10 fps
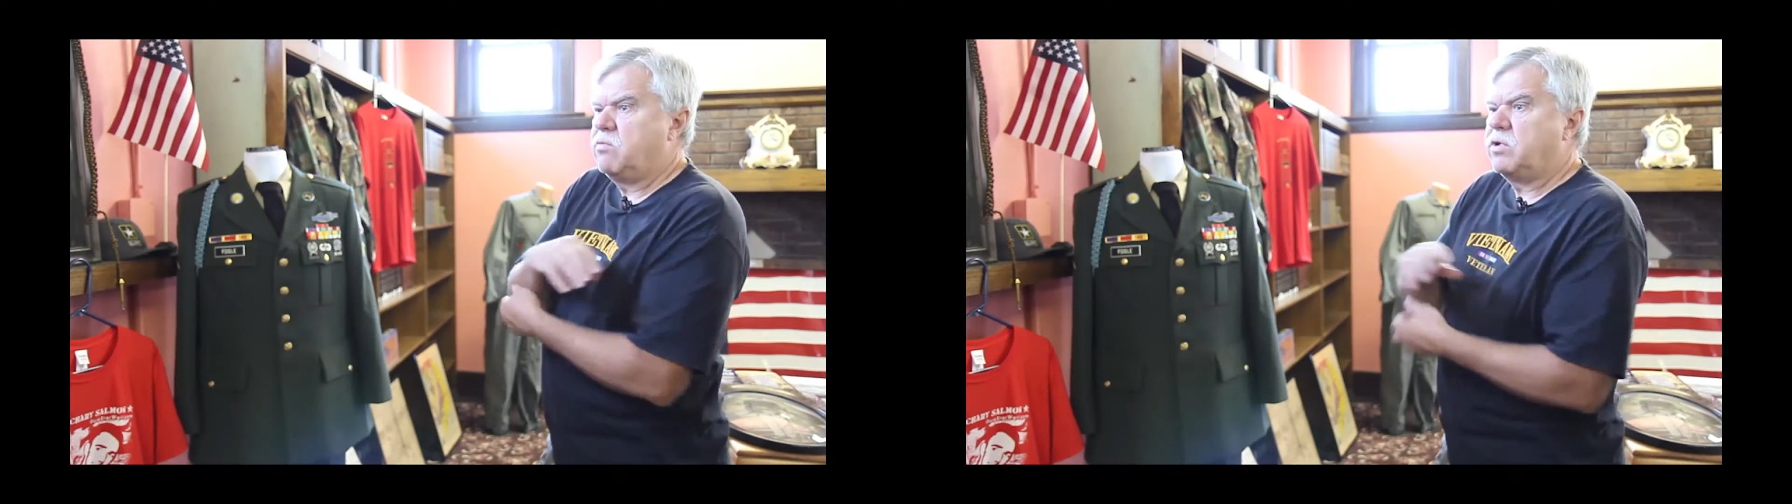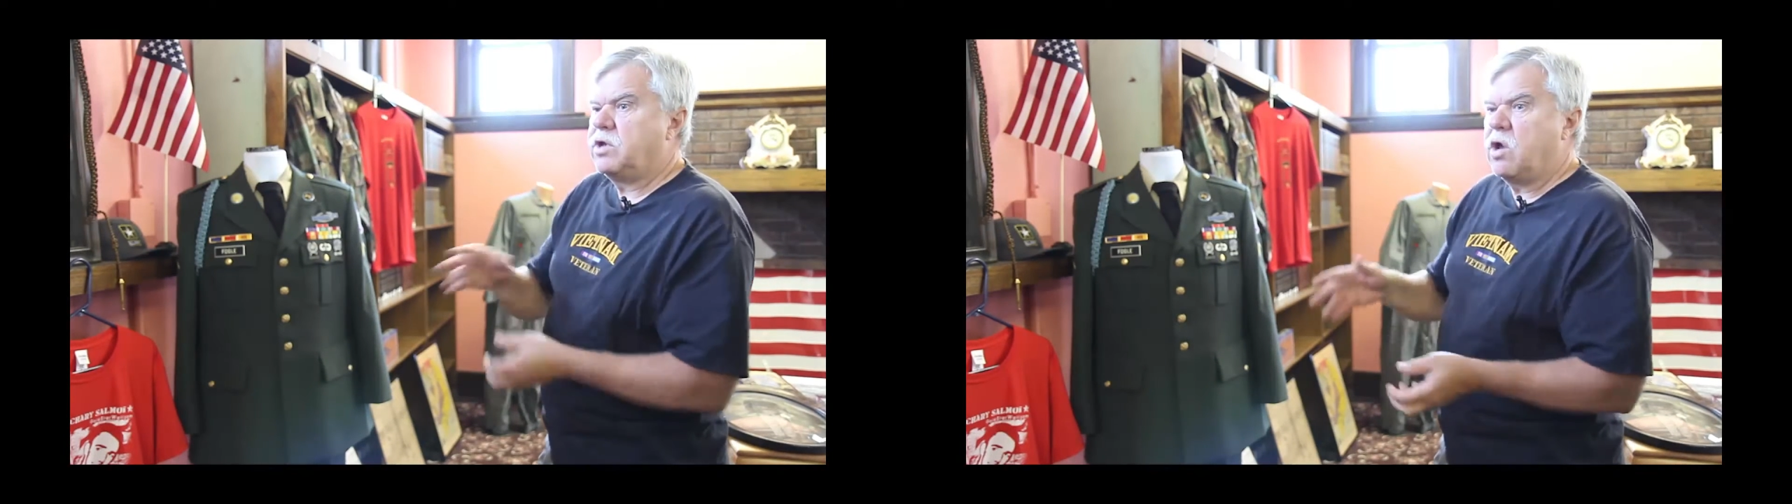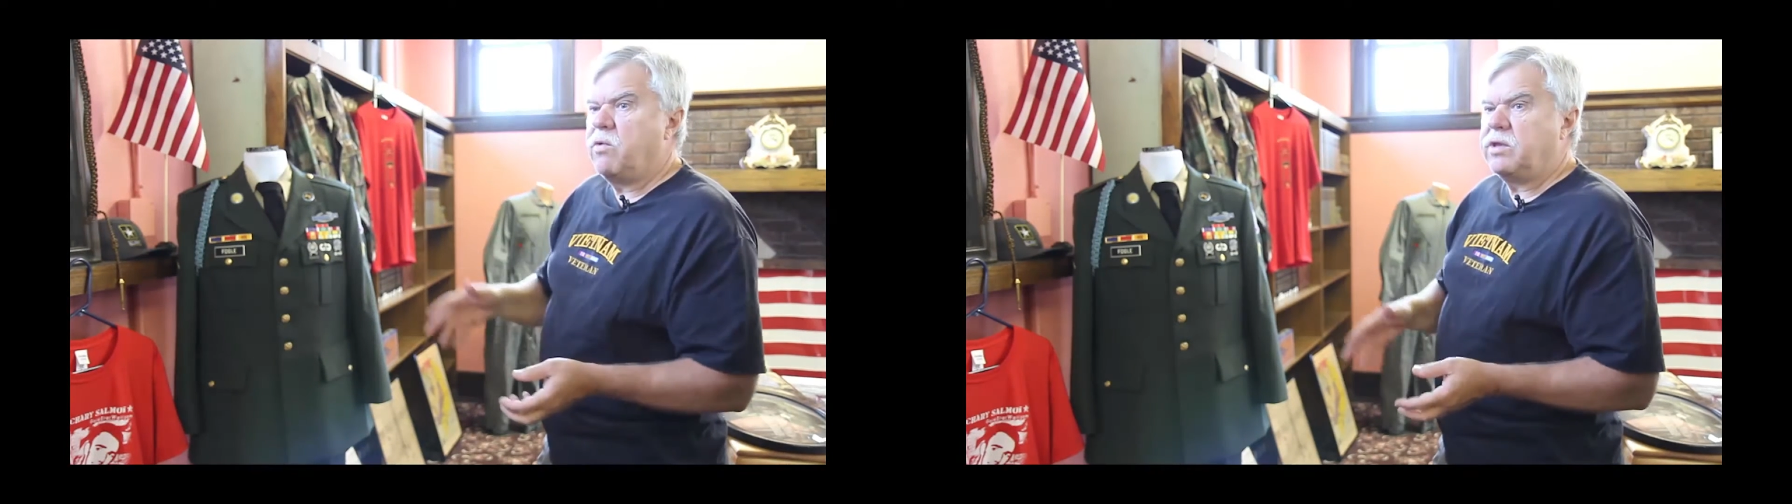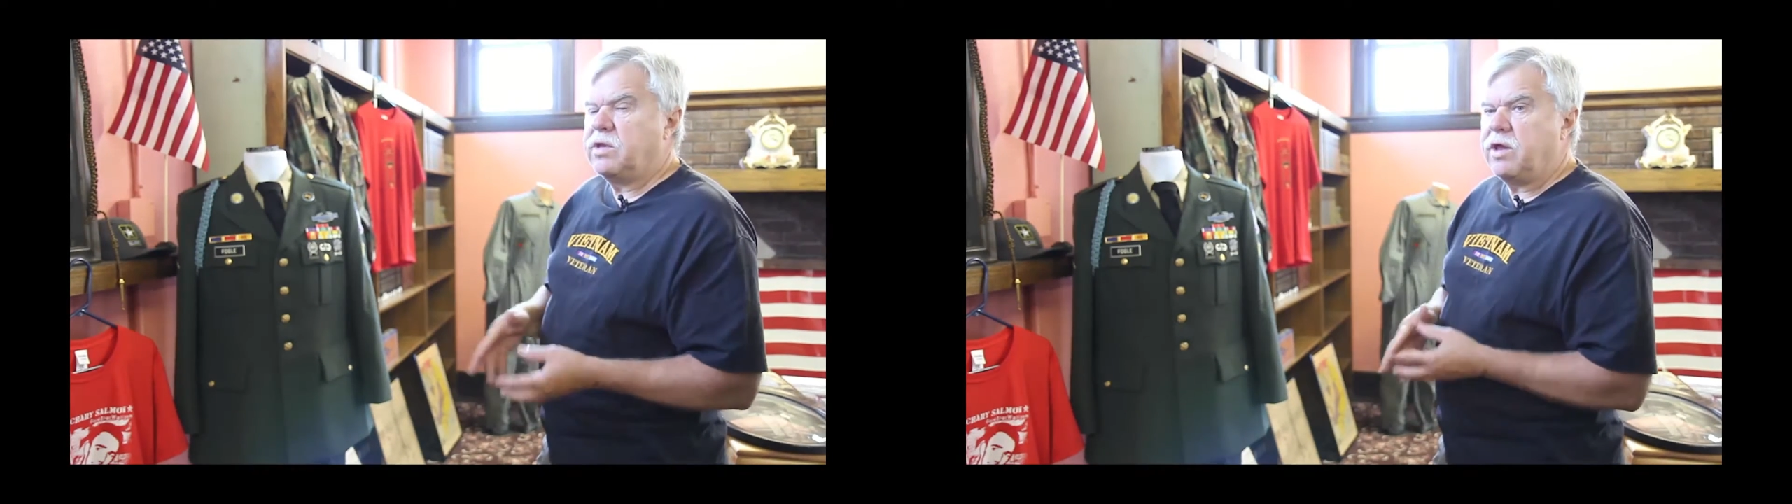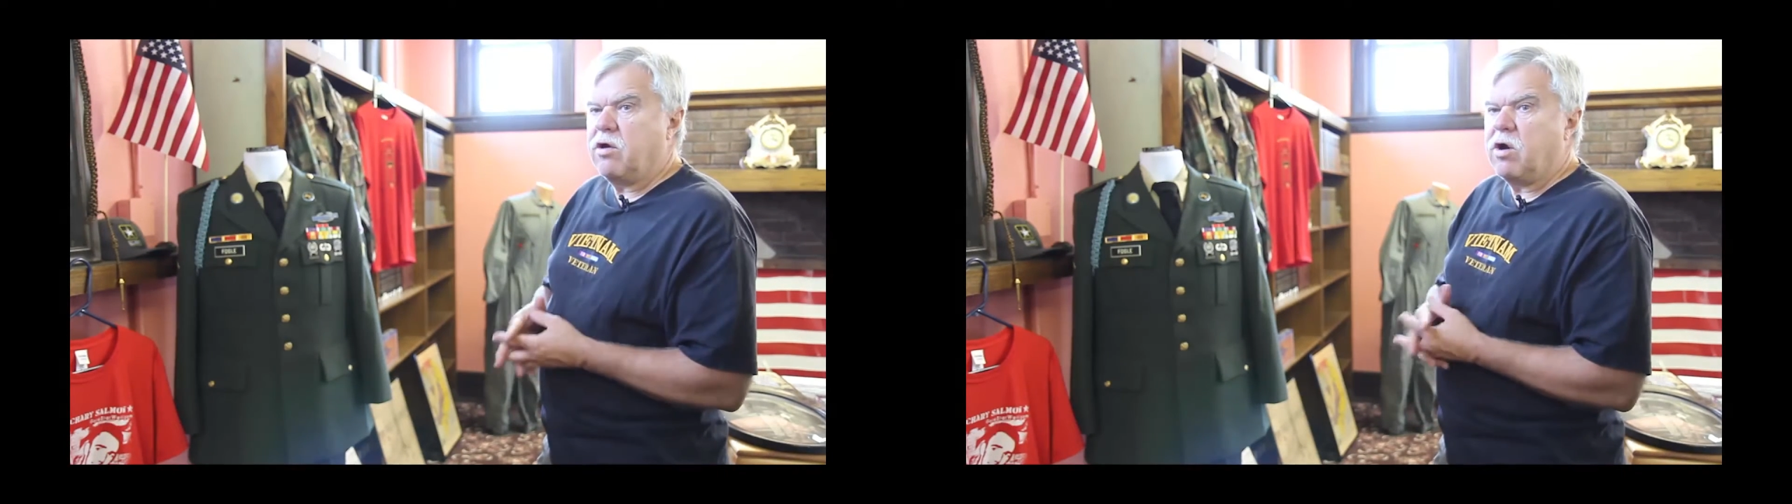he wanted to
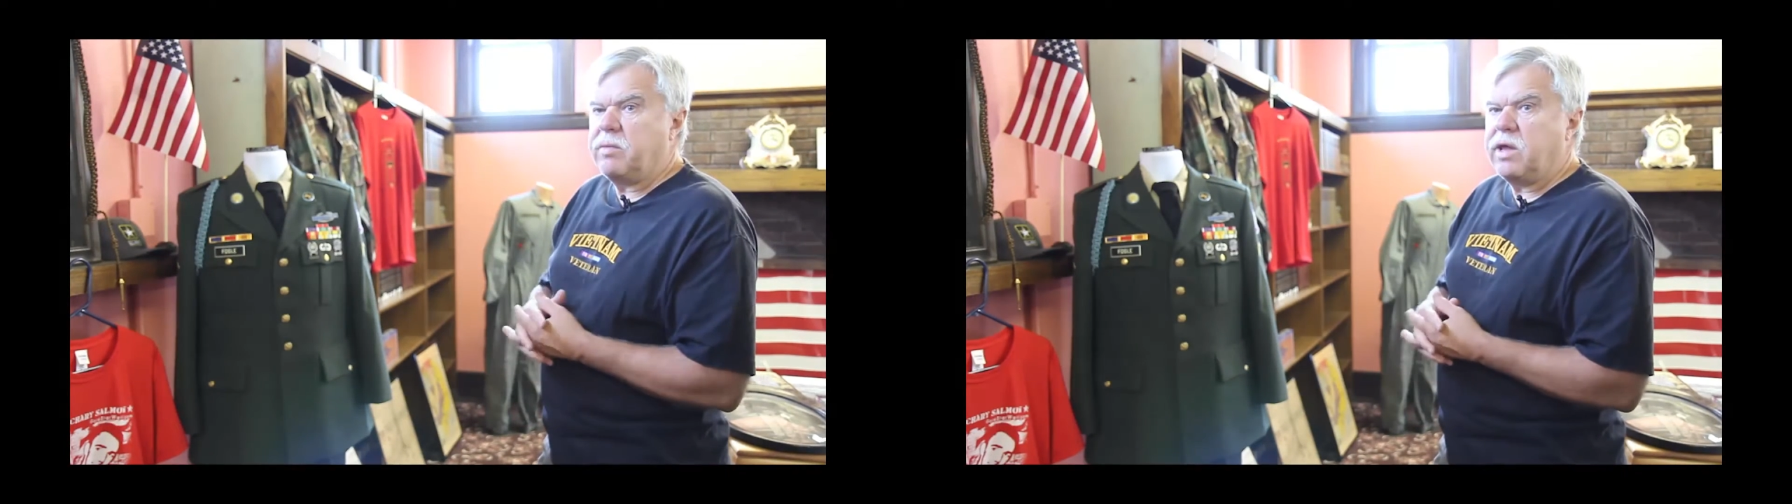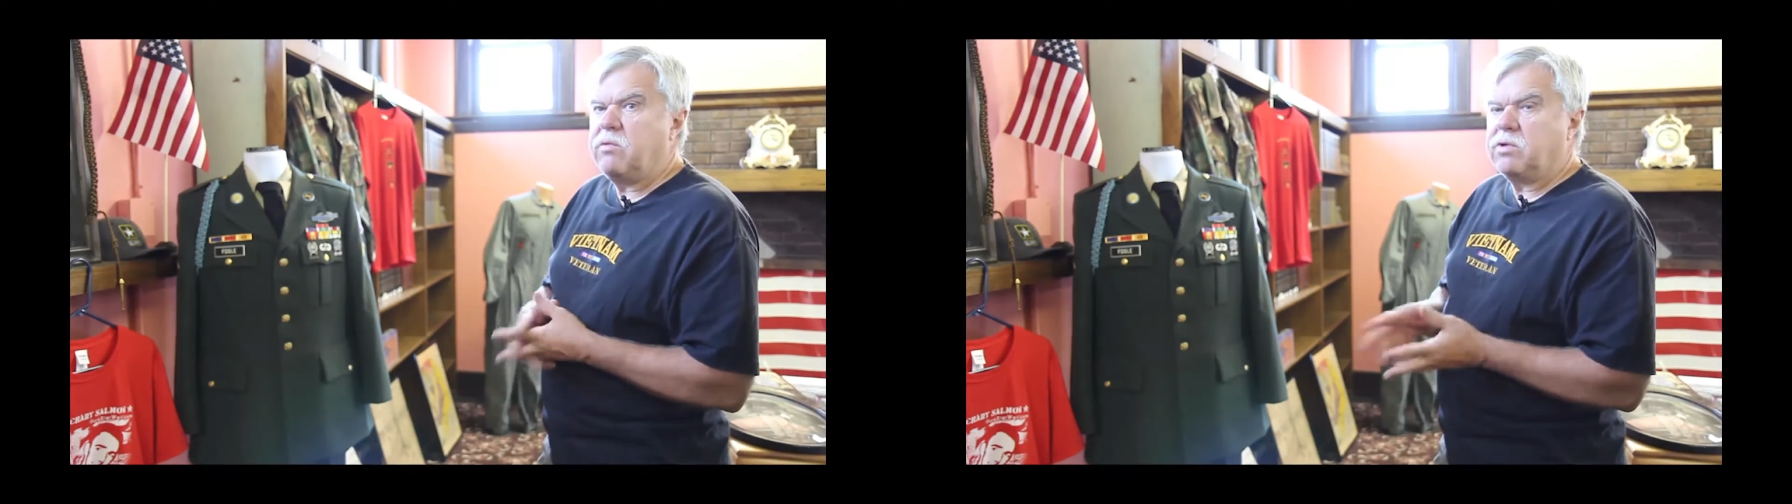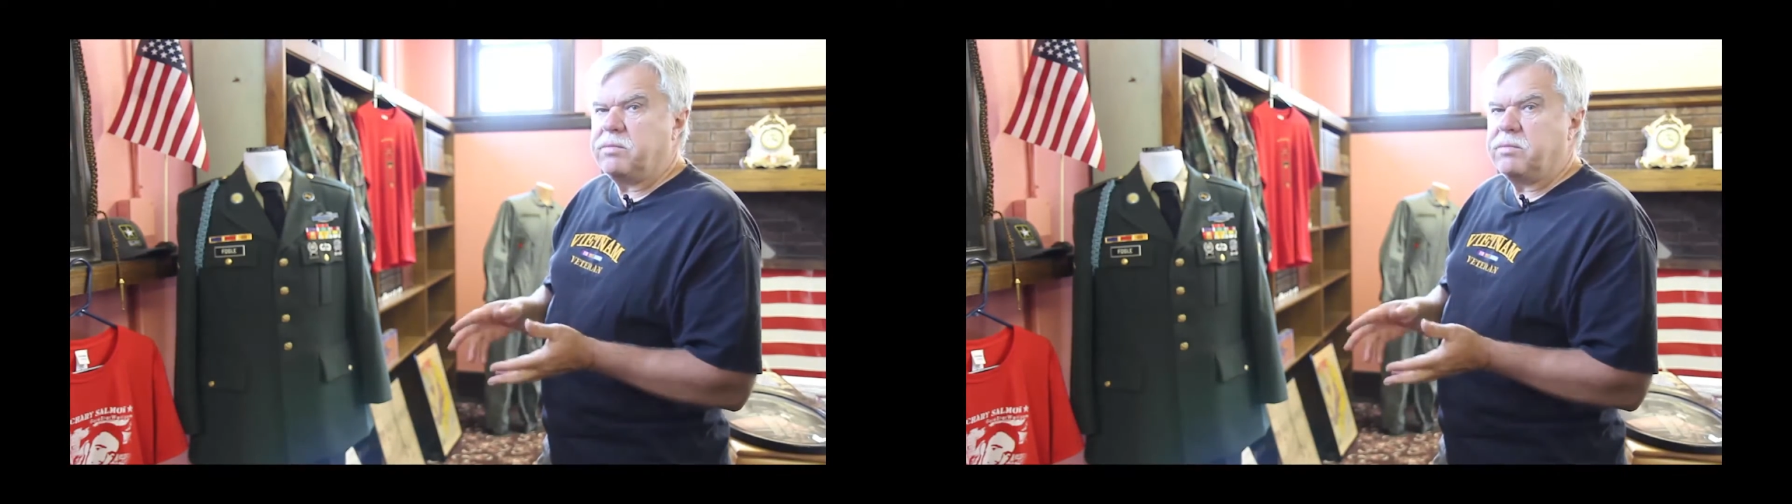go into the Army.